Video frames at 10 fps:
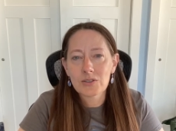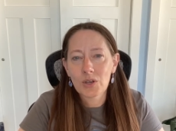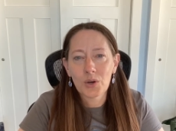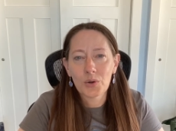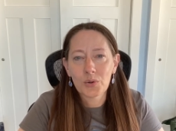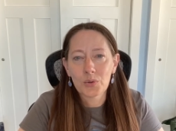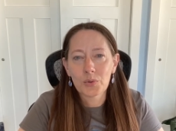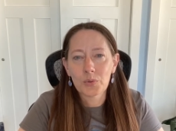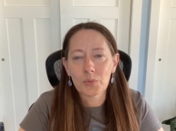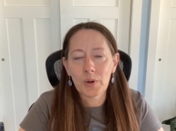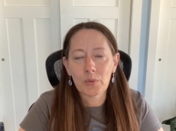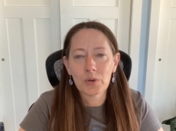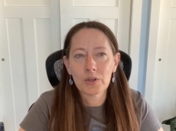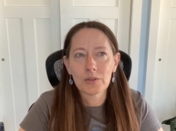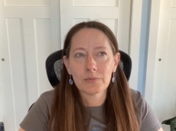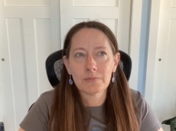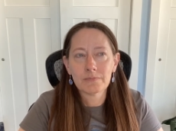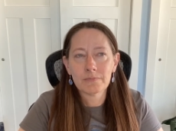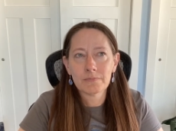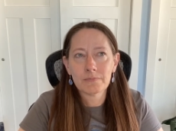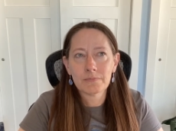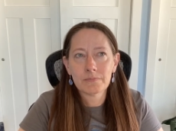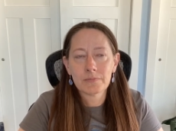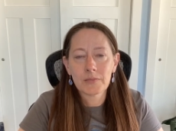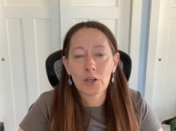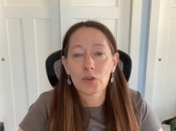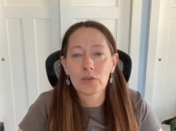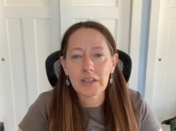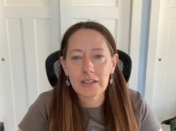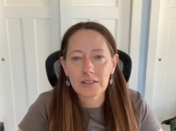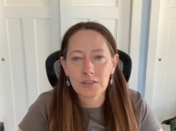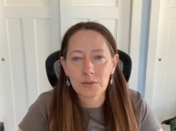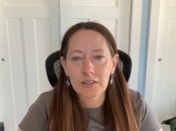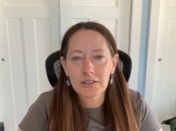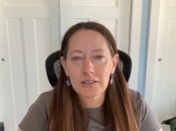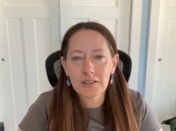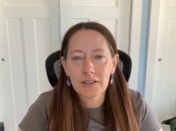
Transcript: So, but we're agreeing to it.